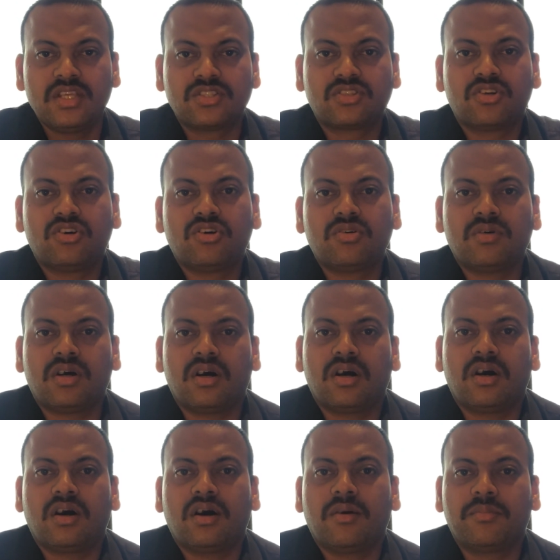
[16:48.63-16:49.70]

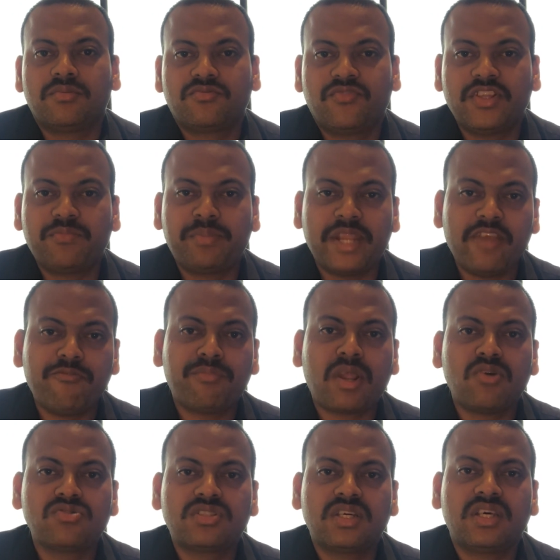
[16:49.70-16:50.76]
So with Brave
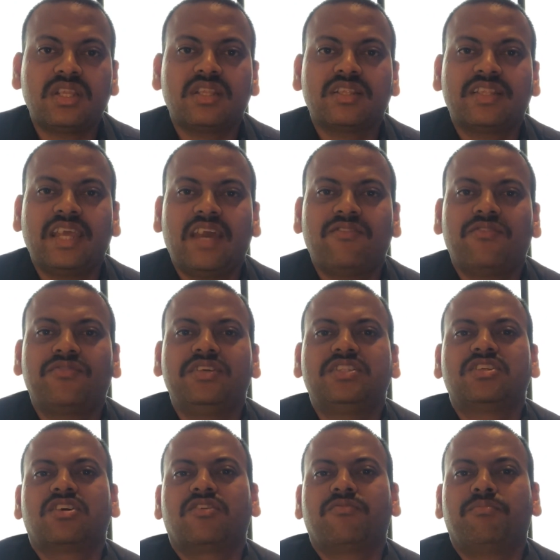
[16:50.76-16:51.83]
browser, they have a
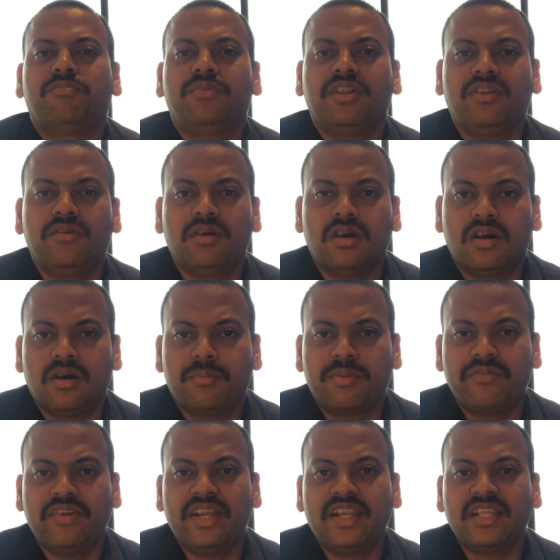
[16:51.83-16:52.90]
feature of
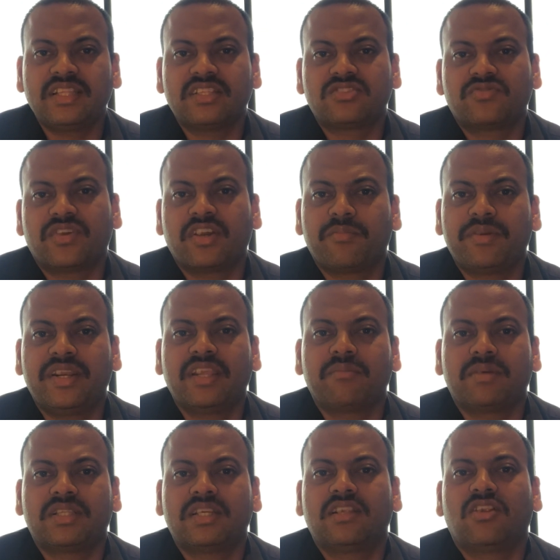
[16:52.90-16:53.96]
preventing this fingerprinting
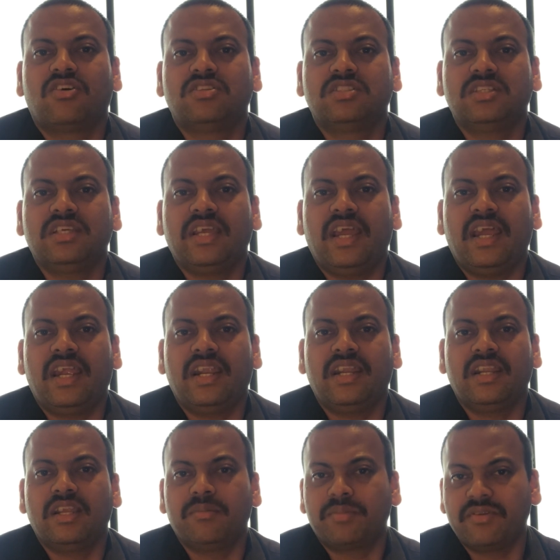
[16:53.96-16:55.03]
methodology
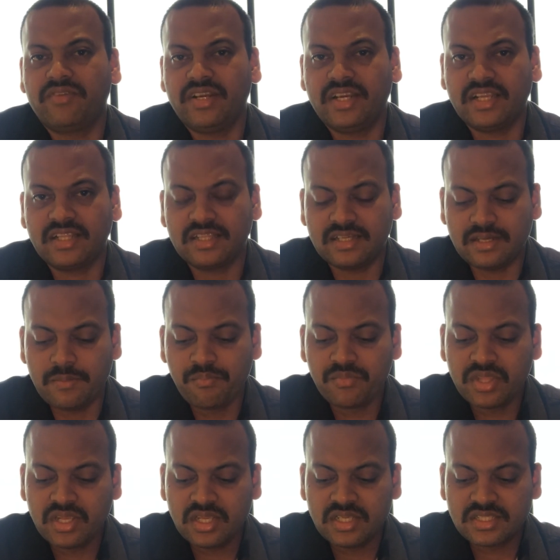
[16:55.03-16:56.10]
and preventing the
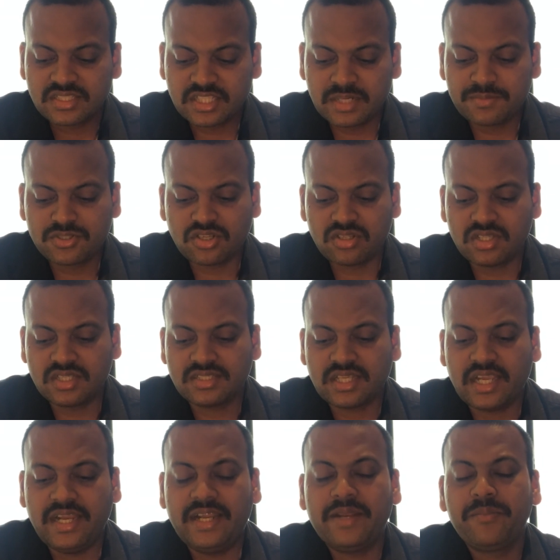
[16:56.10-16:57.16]
scripts on the
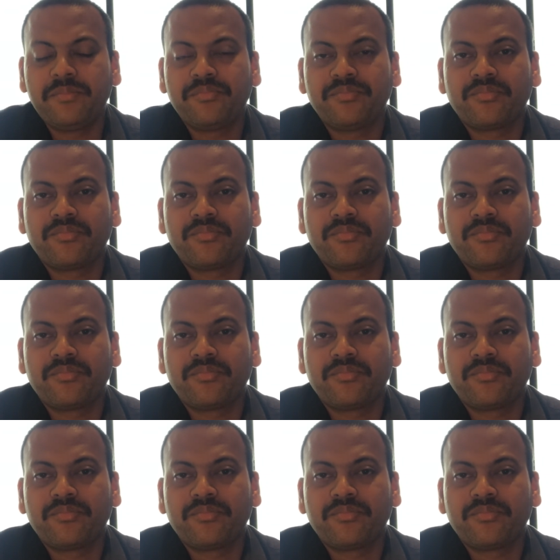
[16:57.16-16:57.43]
site.